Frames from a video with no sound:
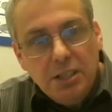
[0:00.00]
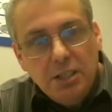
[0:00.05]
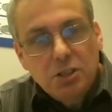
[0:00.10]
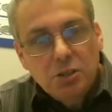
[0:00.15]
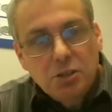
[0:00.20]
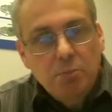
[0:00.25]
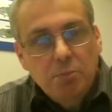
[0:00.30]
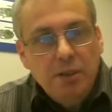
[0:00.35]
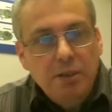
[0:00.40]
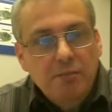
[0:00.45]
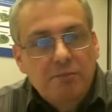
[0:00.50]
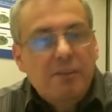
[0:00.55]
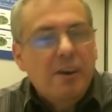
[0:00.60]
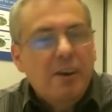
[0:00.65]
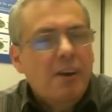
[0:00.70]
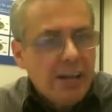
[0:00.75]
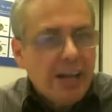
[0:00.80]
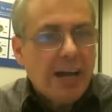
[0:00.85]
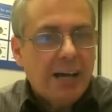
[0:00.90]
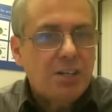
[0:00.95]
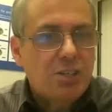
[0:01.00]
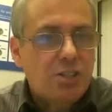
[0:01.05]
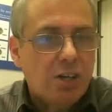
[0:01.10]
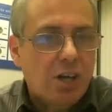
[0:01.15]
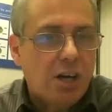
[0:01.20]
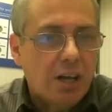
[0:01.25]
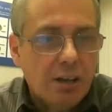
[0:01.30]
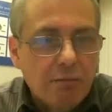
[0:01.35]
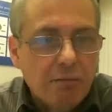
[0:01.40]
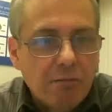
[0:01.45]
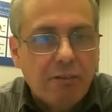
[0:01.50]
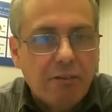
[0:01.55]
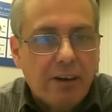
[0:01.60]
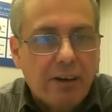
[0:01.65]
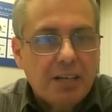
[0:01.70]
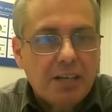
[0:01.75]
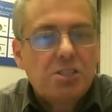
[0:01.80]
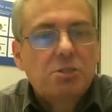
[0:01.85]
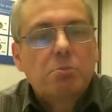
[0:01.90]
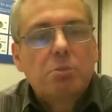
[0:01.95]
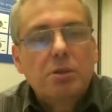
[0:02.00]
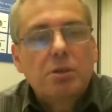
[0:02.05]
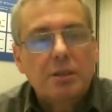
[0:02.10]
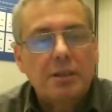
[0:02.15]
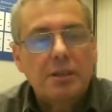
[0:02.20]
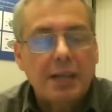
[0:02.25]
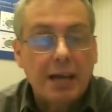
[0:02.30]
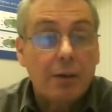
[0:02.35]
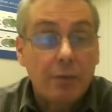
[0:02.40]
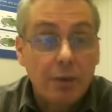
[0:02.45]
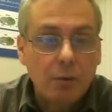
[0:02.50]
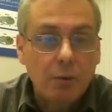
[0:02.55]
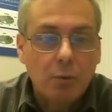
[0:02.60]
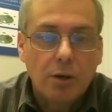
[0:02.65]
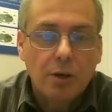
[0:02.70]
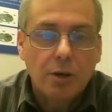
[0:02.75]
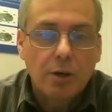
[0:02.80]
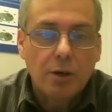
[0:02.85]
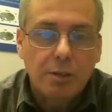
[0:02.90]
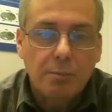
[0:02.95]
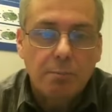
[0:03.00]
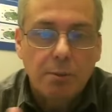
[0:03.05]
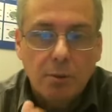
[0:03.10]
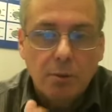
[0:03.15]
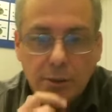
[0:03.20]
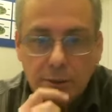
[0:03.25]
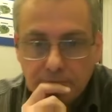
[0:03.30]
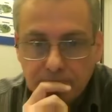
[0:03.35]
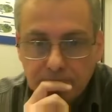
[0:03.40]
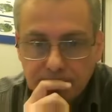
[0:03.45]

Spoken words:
to be very agile and flexible in how they want to deploy.